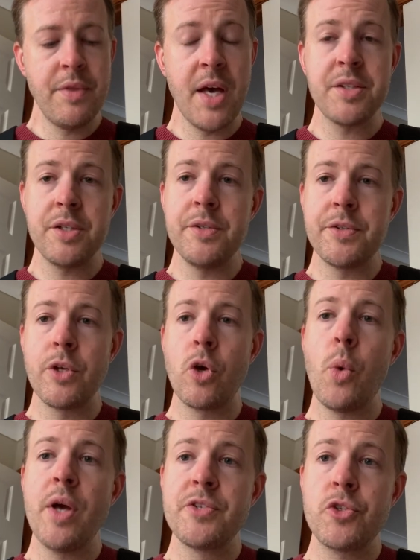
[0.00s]
That is the
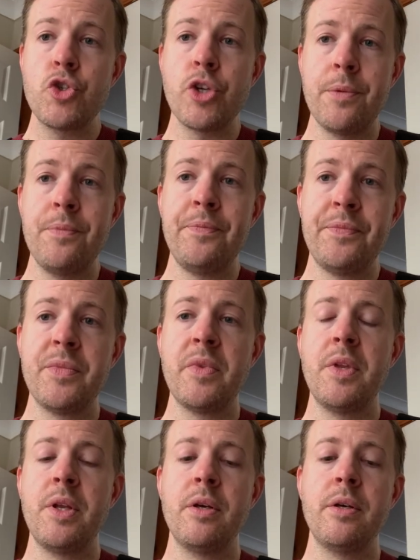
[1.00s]
question
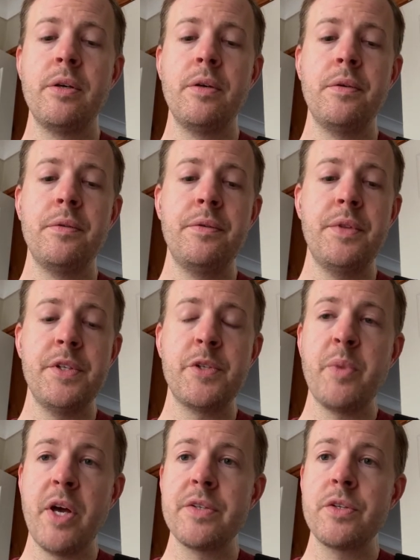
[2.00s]

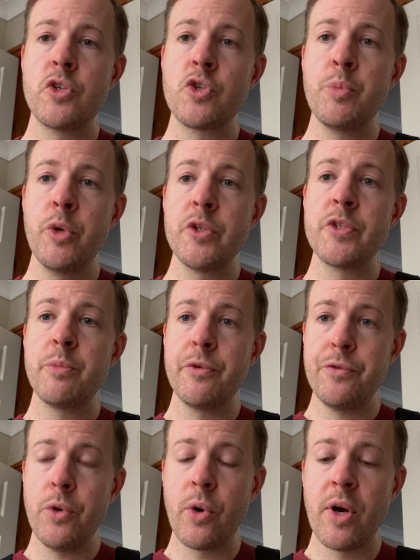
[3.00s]
this passage puts
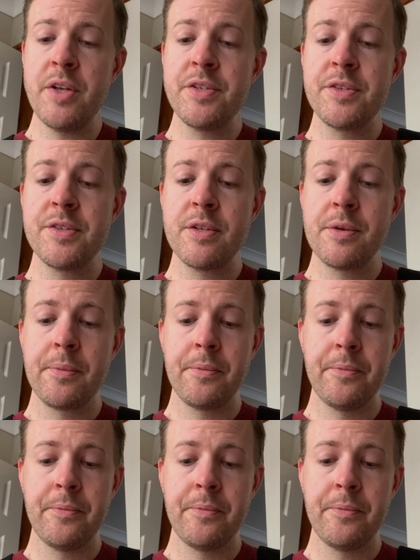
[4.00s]
before us,